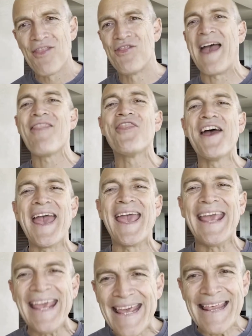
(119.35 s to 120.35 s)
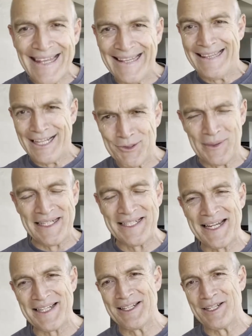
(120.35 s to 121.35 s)
than the heathen. That's what he
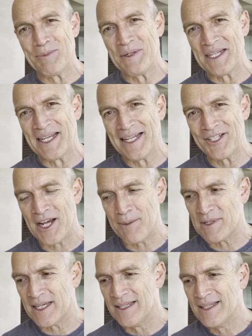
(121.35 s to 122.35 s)
says in this particular chapter.